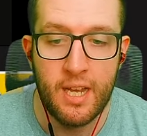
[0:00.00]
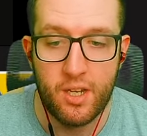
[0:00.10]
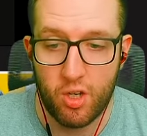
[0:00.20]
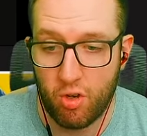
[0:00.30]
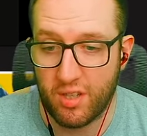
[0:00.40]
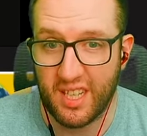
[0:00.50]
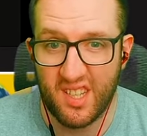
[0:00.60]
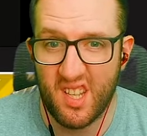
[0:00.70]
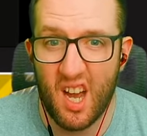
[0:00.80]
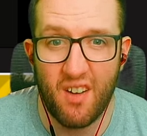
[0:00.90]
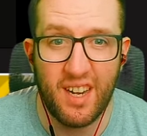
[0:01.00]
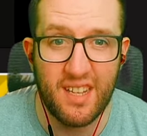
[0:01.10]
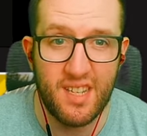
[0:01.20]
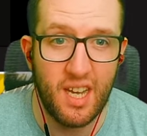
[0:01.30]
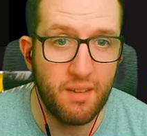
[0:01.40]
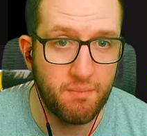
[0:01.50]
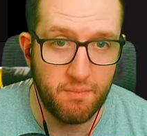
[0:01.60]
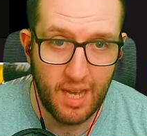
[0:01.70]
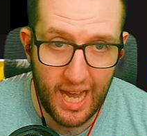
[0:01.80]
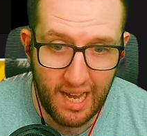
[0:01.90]
Necrotic Star Eater,
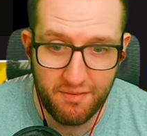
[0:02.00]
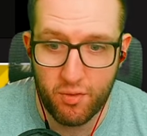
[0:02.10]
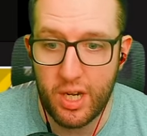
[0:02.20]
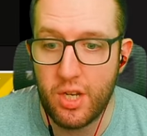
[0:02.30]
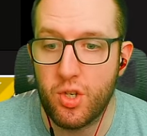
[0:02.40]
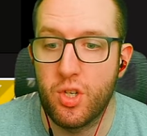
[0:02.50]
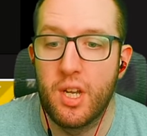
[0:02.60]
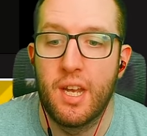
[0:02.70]
average.